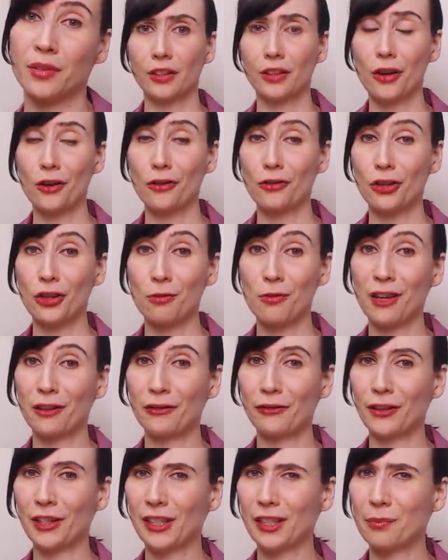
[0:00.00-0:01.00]
Though you might
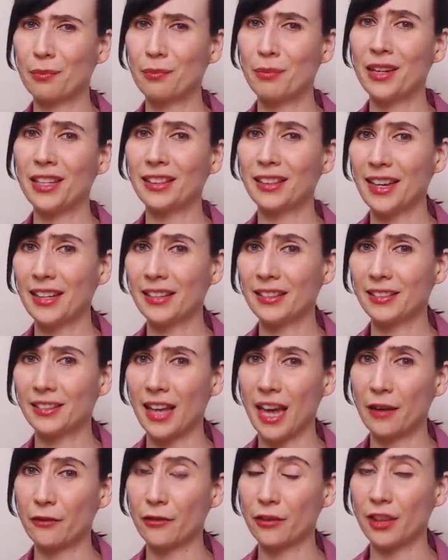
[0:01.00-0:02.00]
feel a bit less
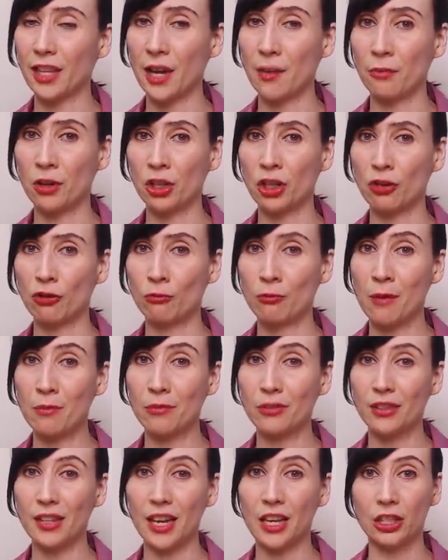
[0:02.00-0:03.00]
sad for them when you
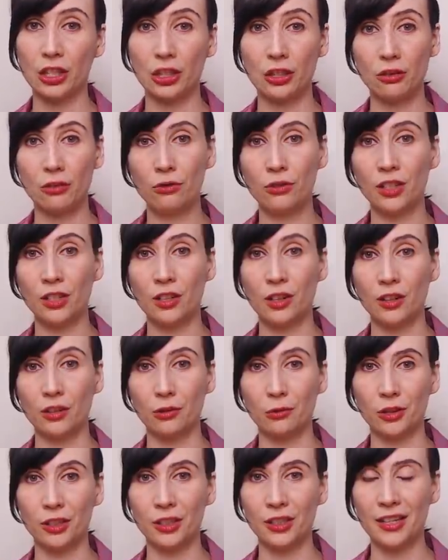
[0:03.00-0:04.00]
remember that you did all the
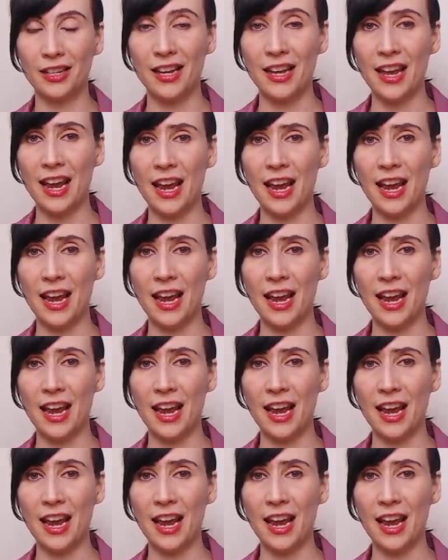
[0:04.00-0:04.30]
work